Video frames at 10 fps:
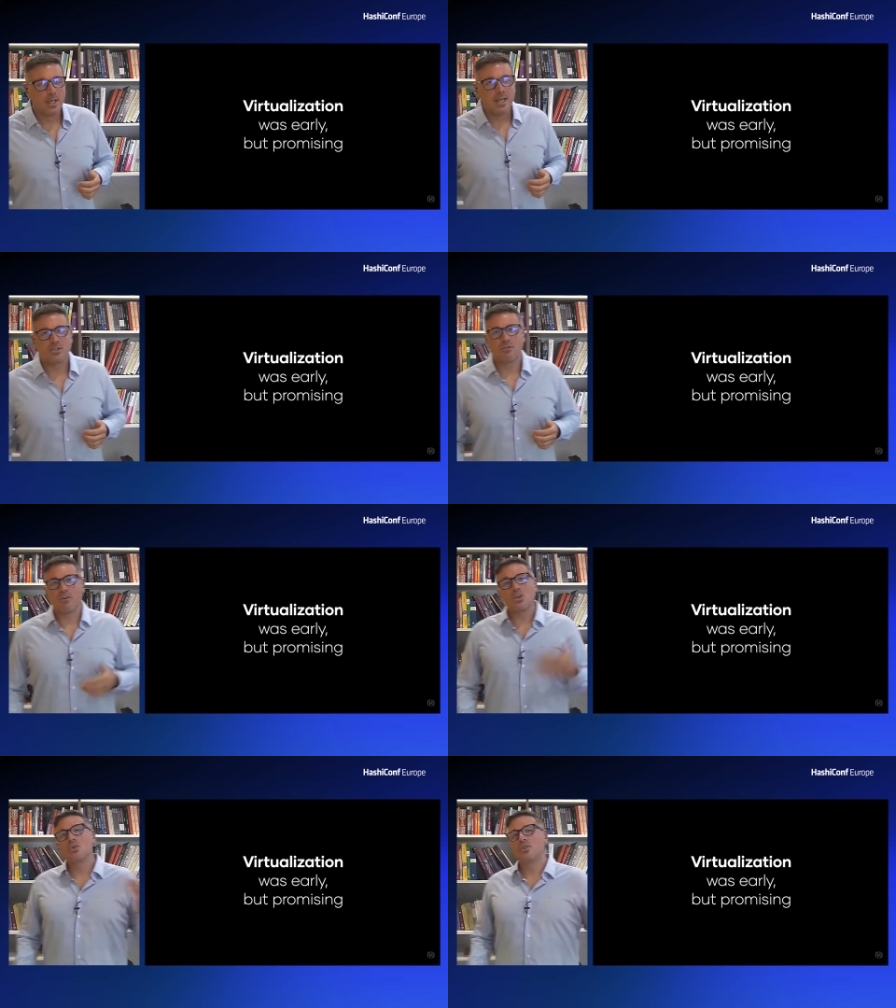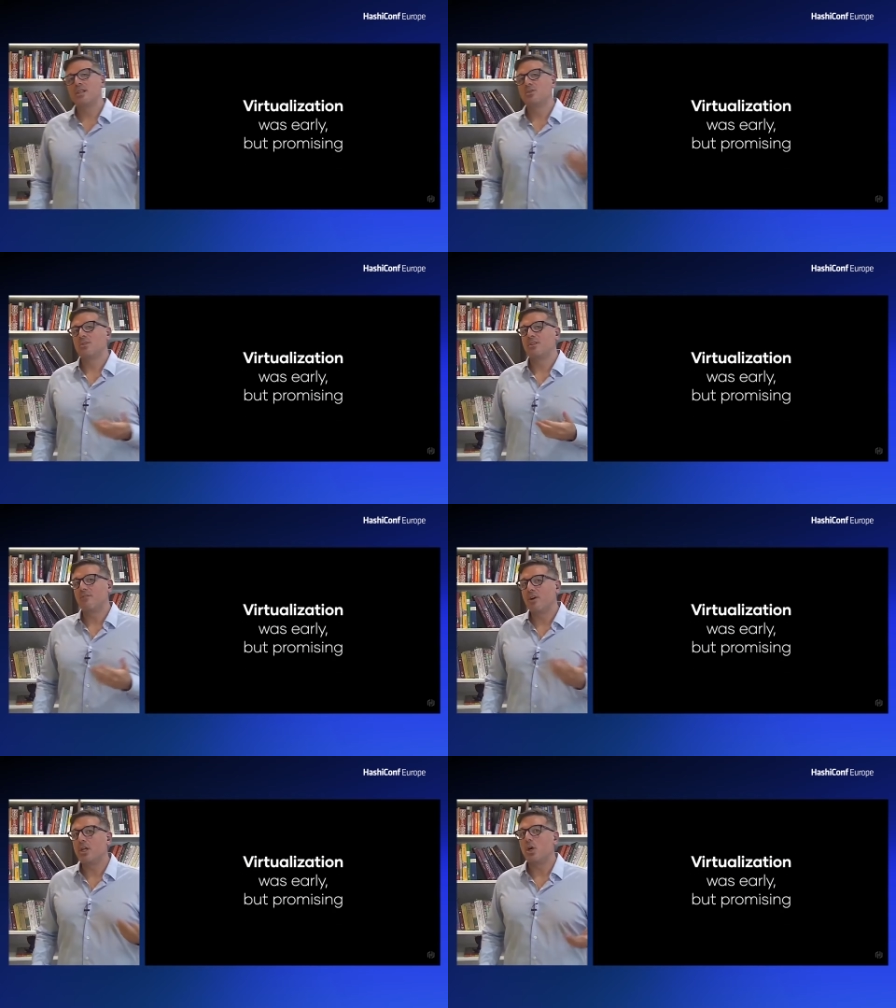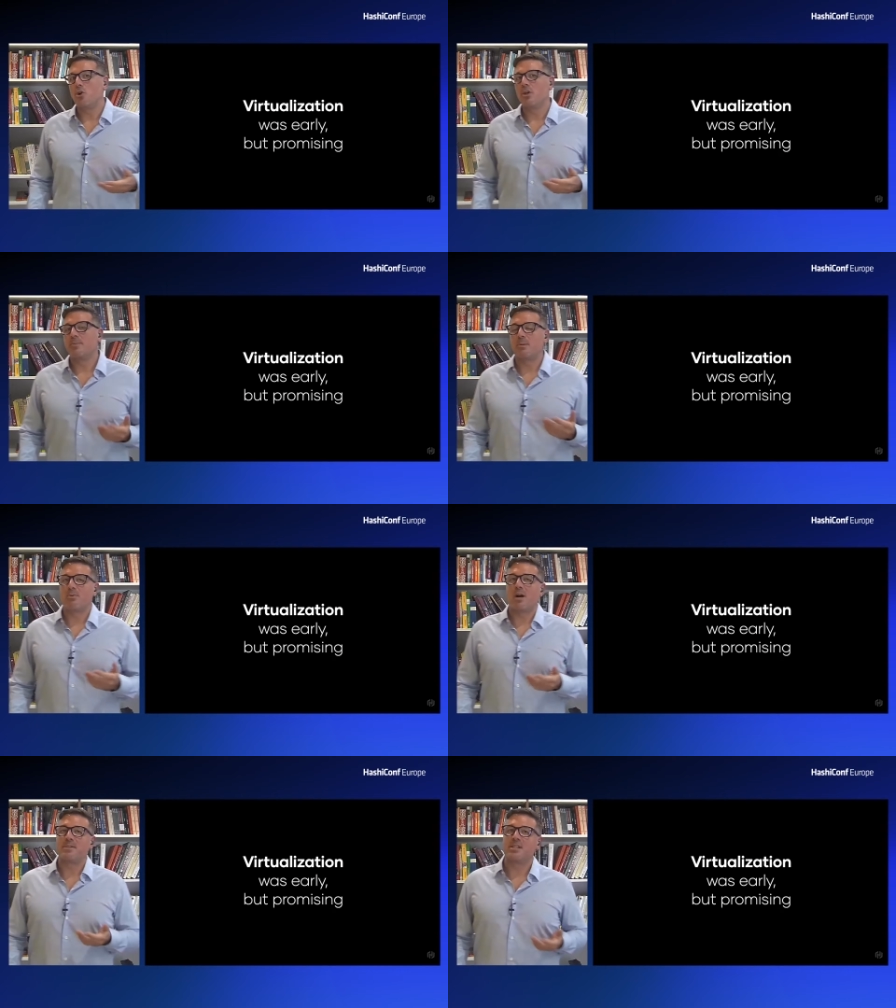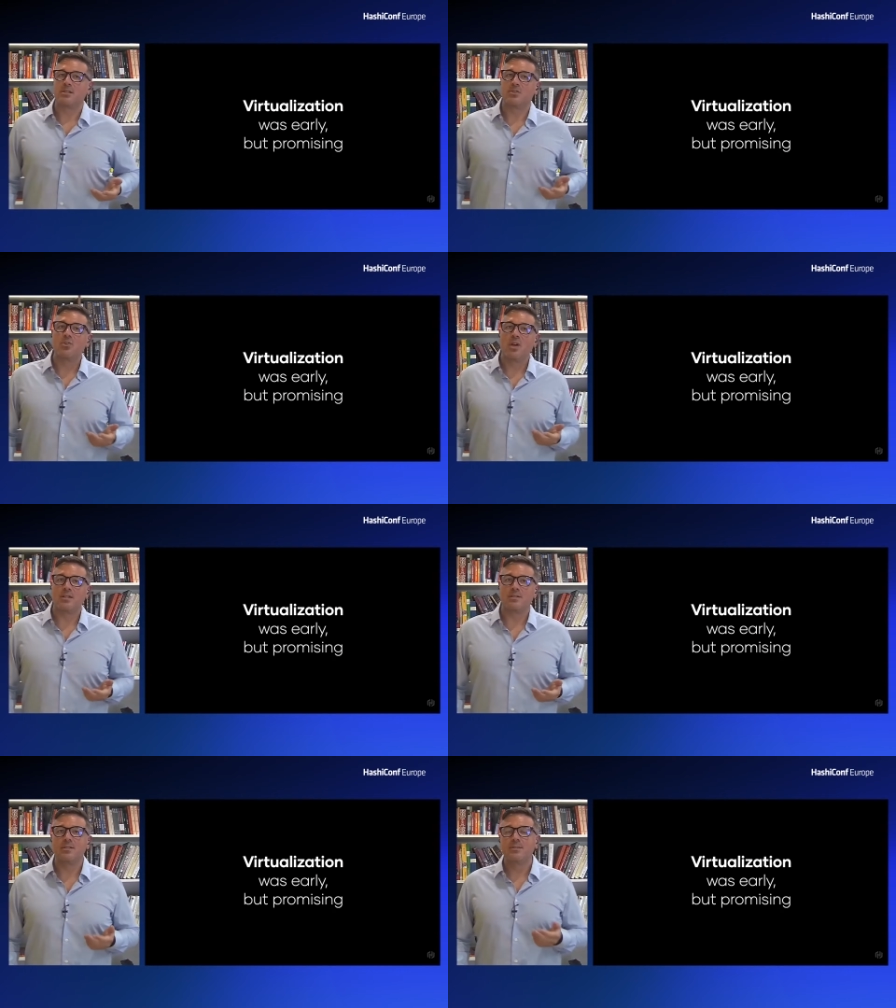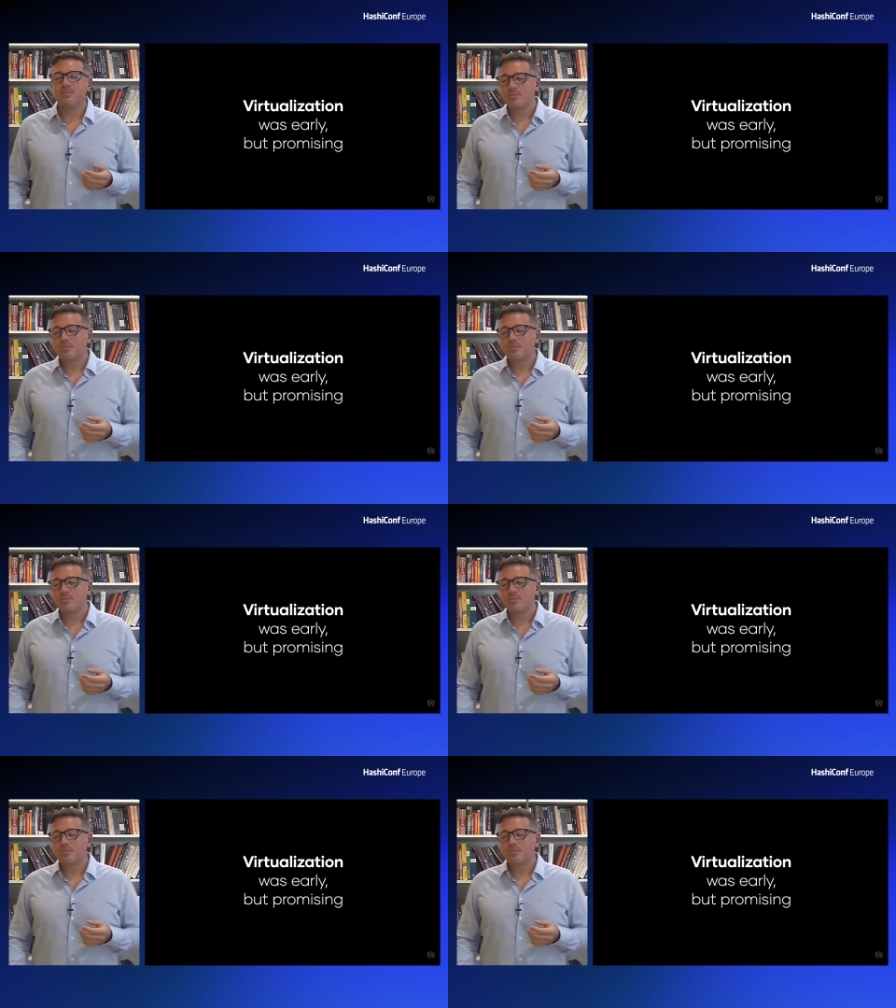And so virtualization was a very early but promising trend